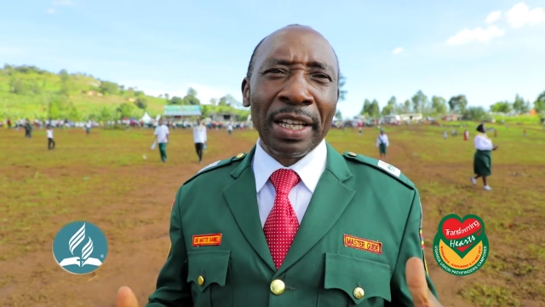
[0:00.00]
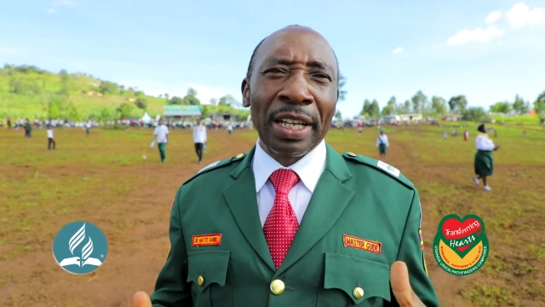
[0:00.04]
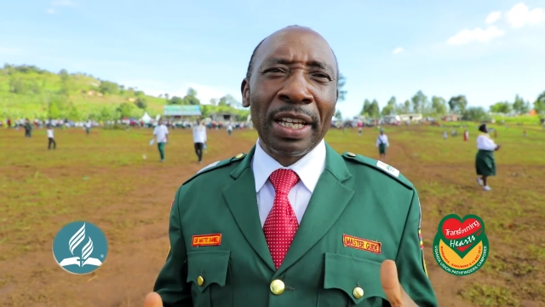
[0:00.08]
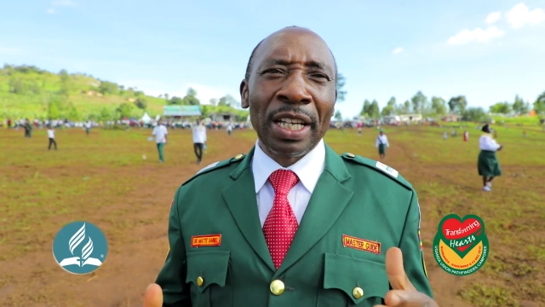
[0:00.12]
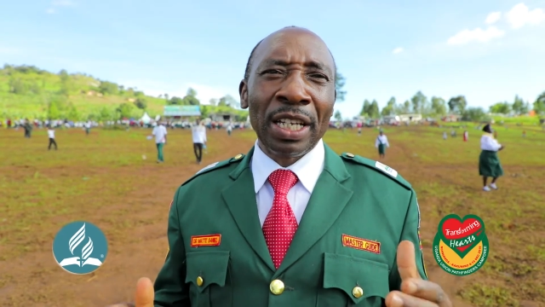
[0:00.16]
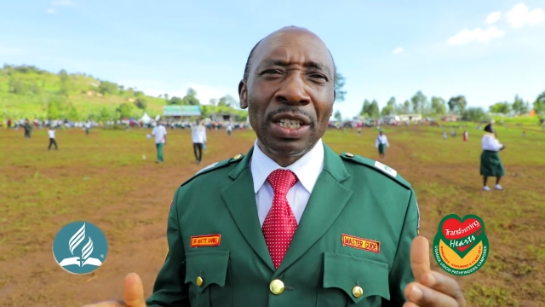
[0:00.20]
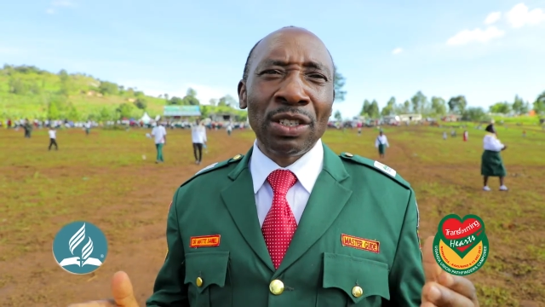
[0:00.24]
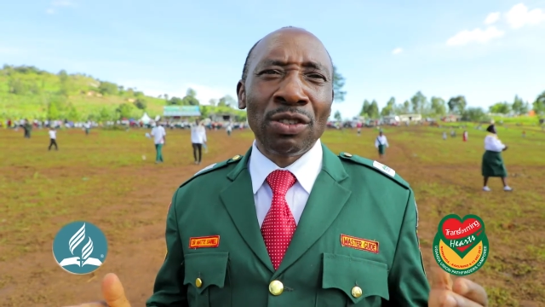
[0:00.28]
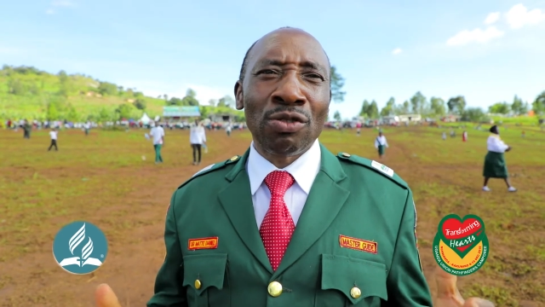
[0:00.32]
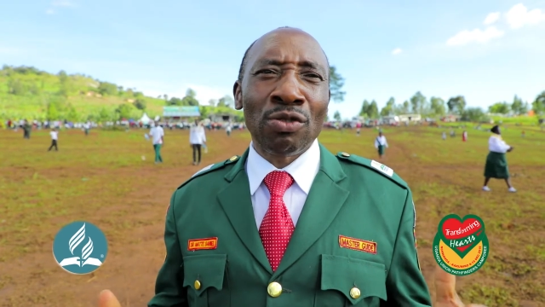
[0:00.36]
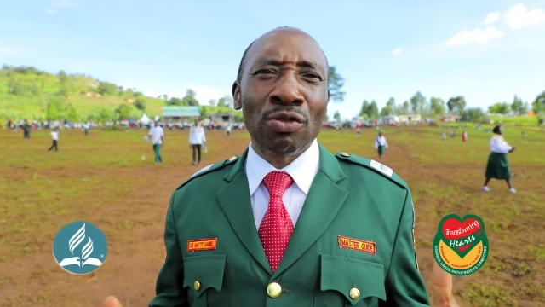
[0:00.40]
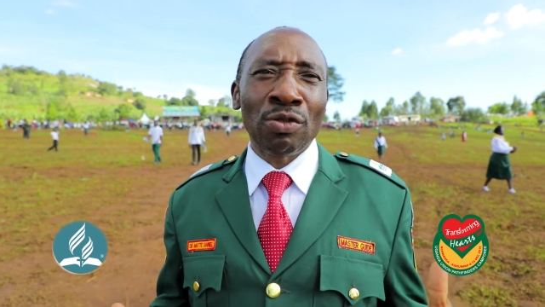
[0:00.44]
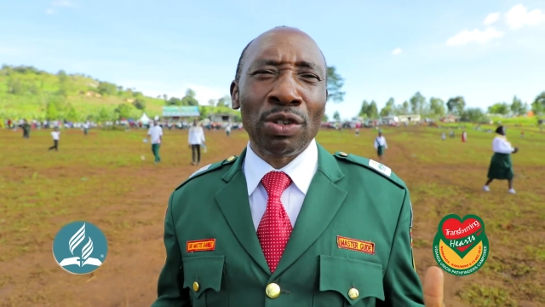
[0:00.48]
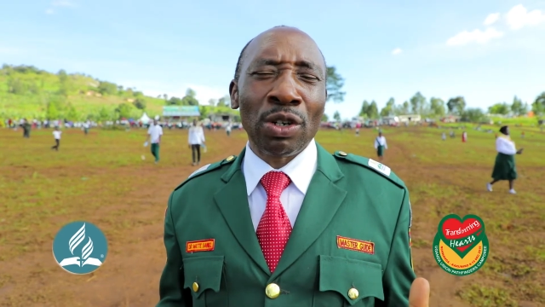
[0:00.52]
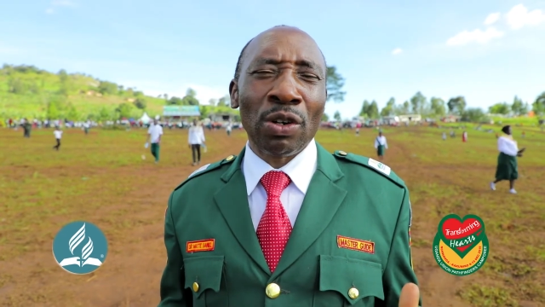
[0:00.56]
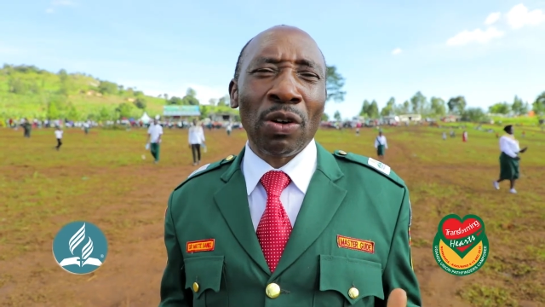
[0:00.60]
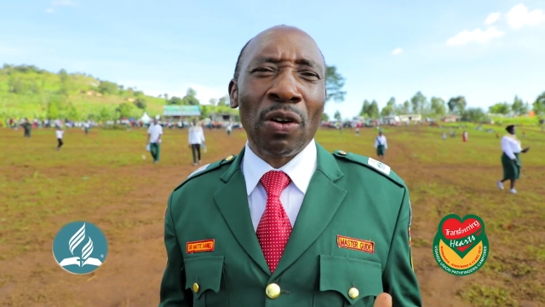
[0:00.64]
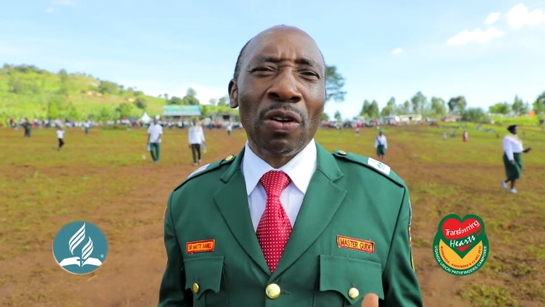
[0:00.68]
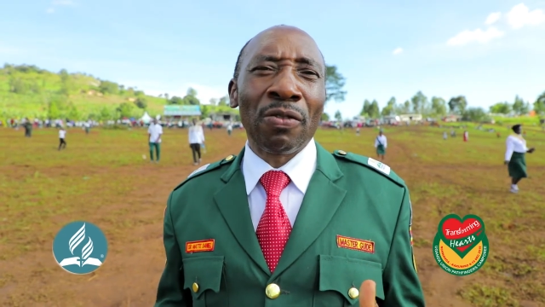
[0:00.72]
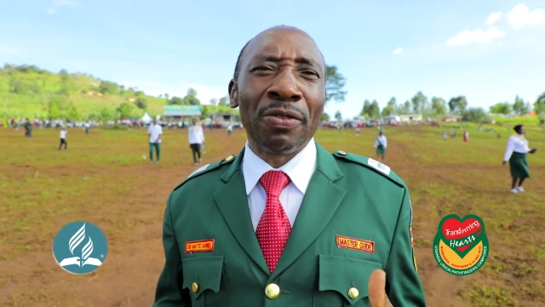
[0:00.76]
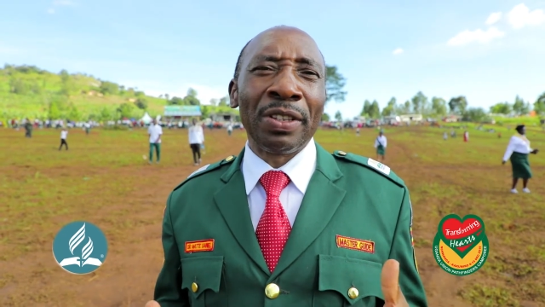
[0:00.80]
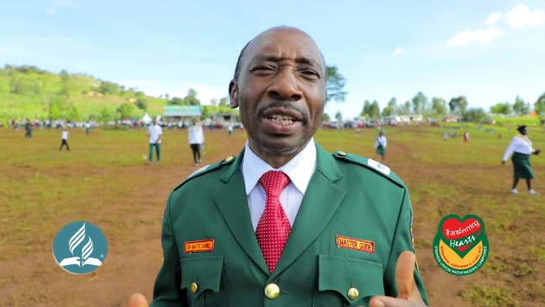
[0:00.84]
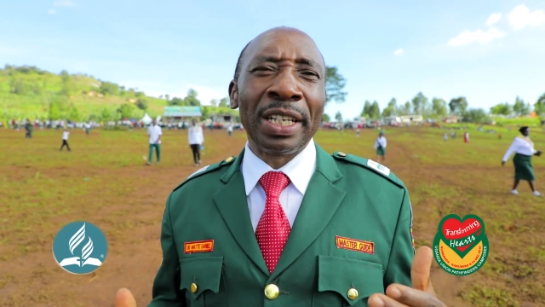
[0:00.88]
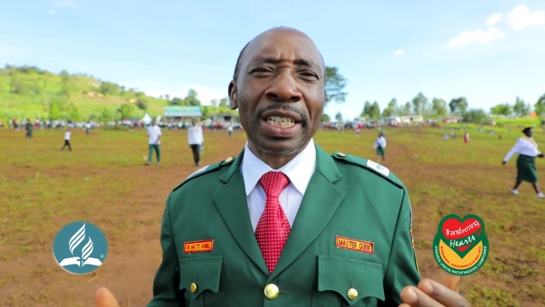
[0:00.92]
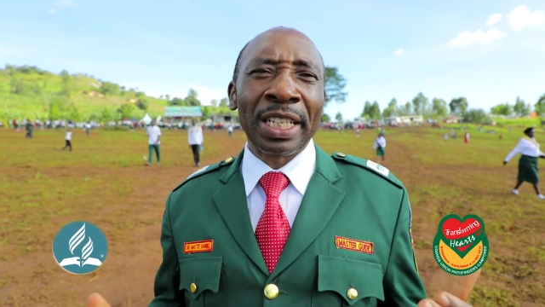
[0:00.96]
the history
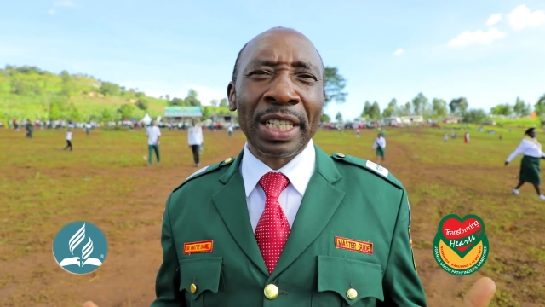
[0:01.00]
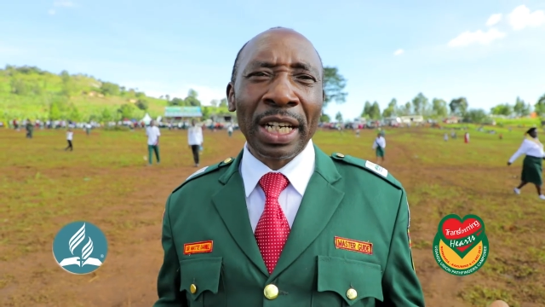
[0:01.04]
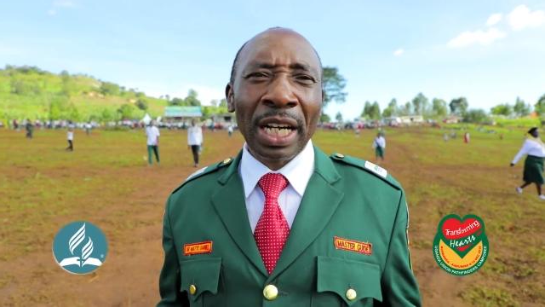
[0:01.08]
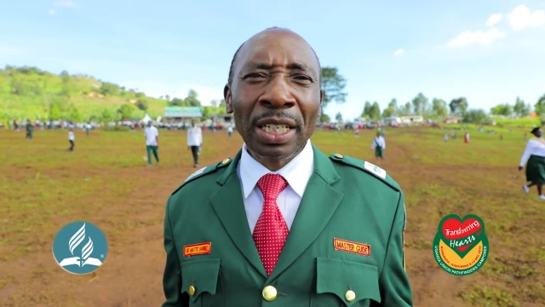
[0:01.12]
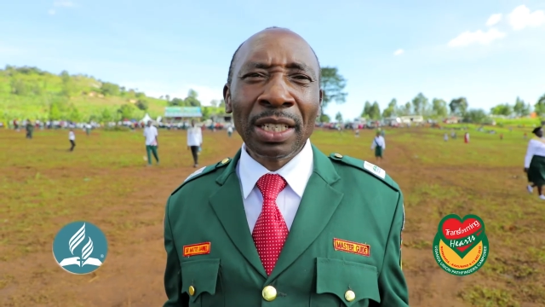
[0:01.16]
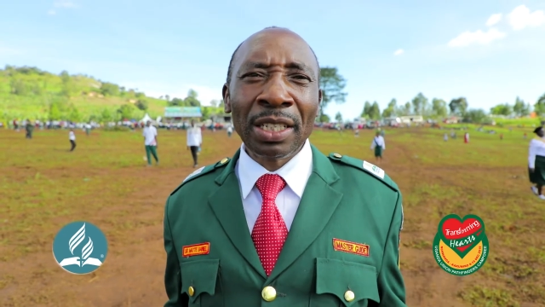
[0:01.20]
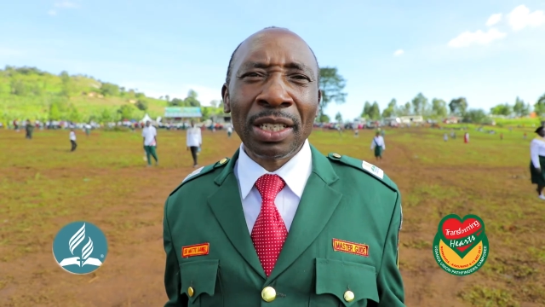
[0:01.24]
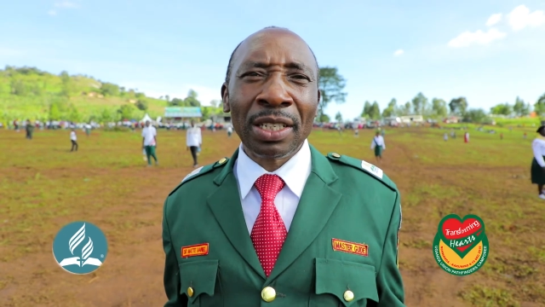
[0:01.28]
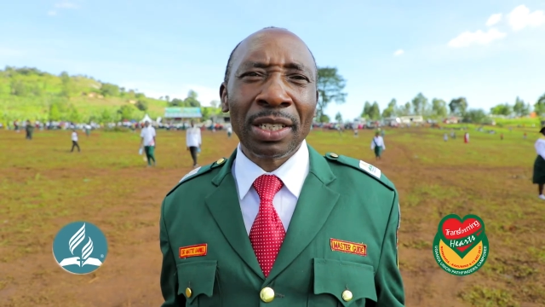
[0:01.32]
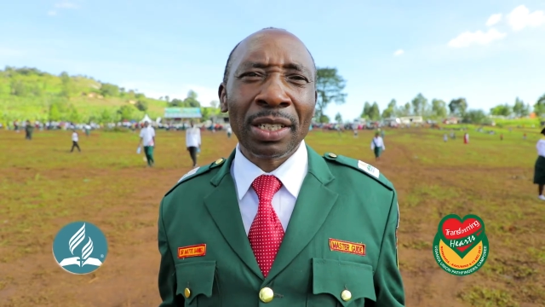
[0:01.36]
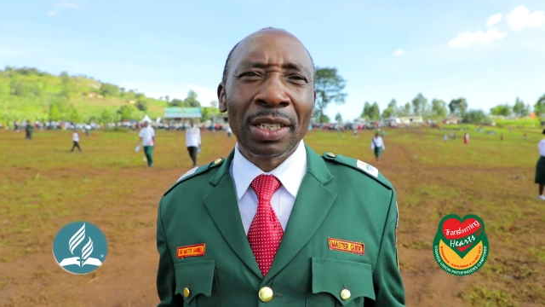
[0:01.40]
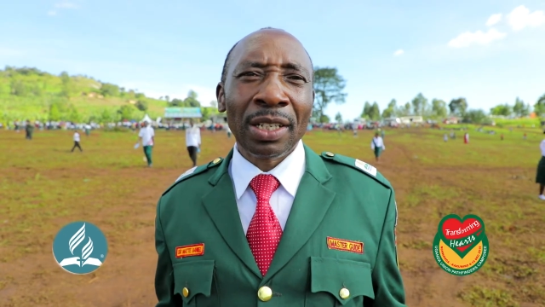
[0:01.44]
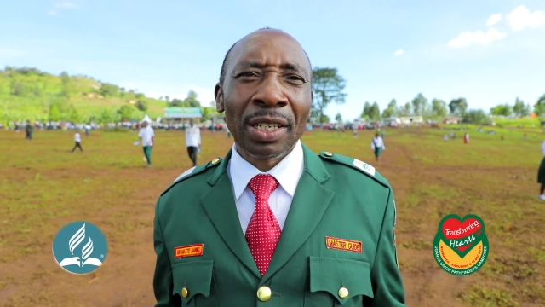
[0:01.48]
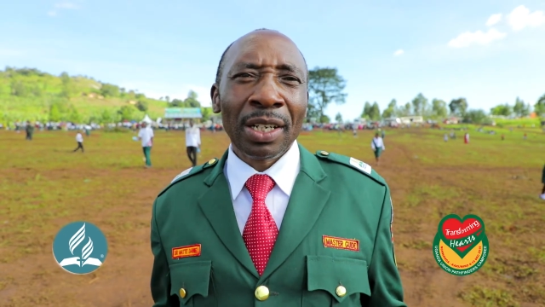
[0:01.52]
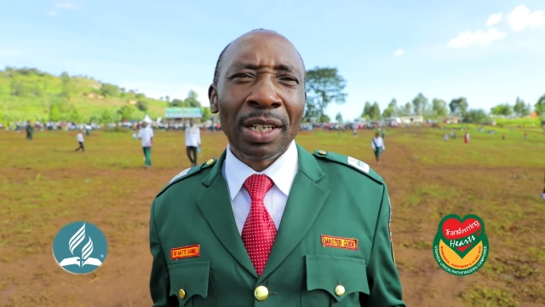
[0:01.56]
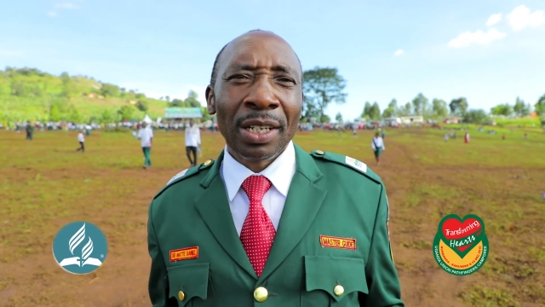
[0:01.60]
of the church